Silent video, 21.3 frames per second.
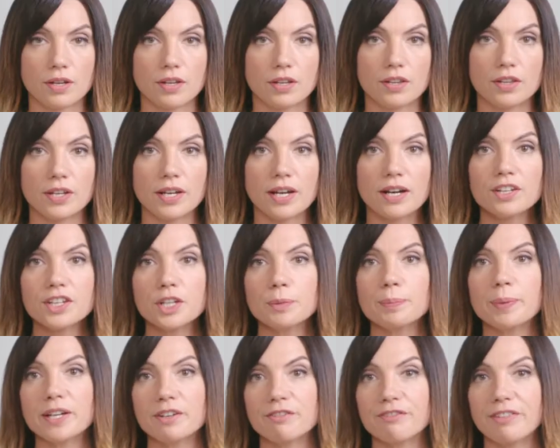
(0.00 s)
The other
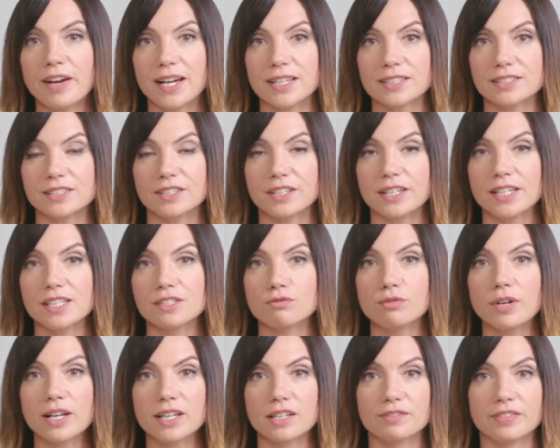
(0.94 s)
big factor is
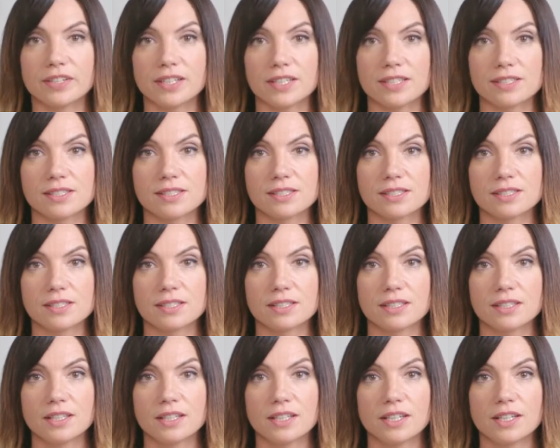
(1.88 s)
relevance.
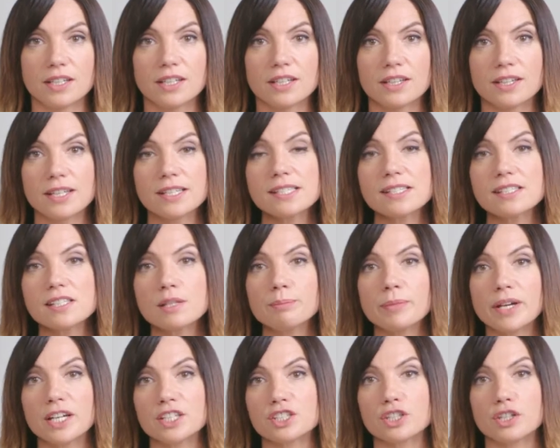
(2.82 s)
This is a
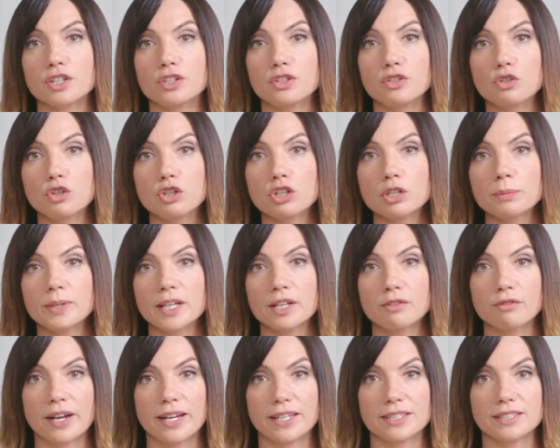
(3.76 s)
measure normally
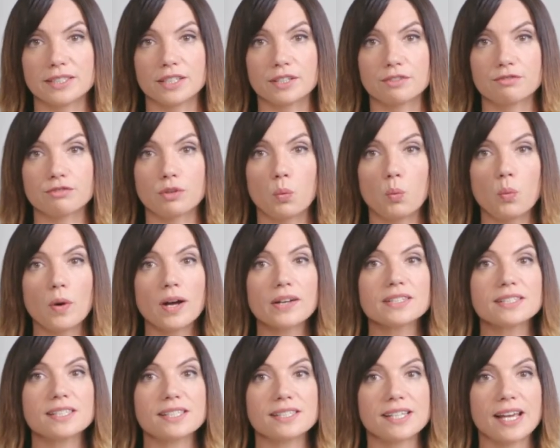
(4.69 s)
rated from
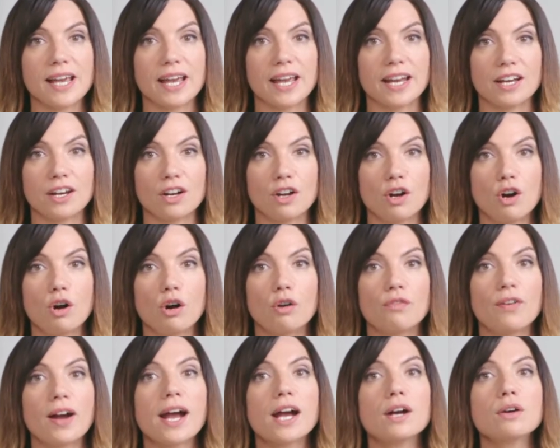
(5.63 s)
1 to 10
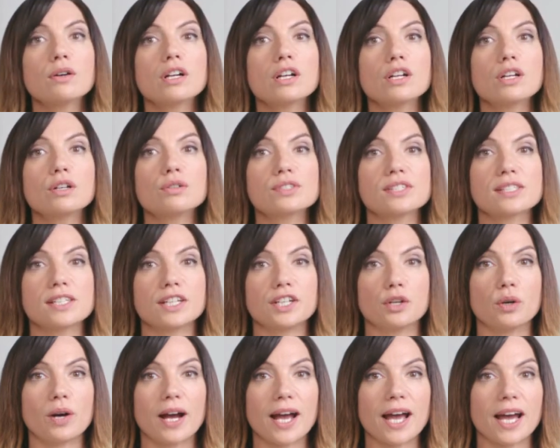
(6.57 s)
of how closely
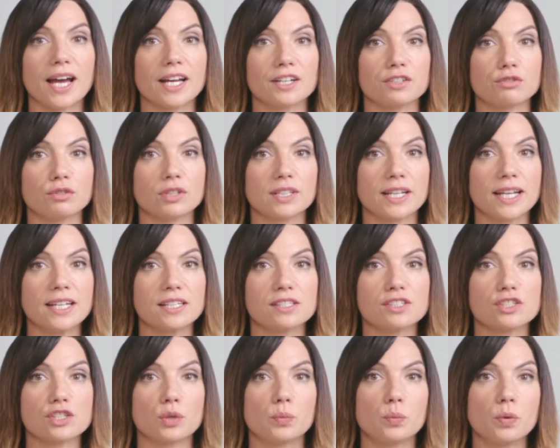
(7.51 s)
your ad
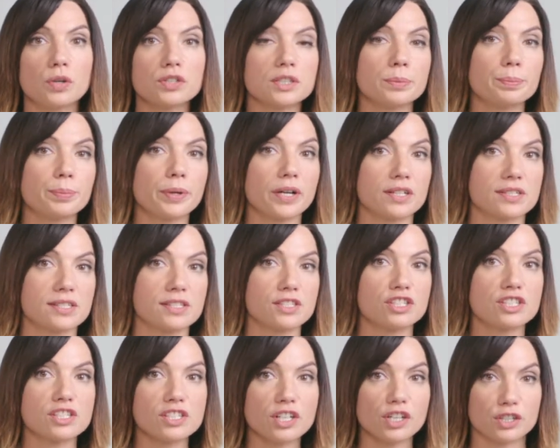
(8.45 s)
relates to what a person
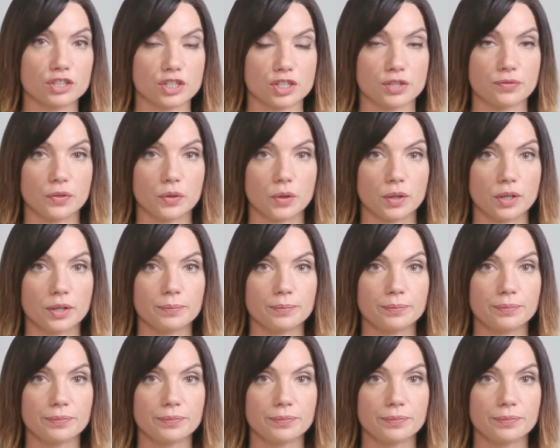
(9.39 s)
searched for.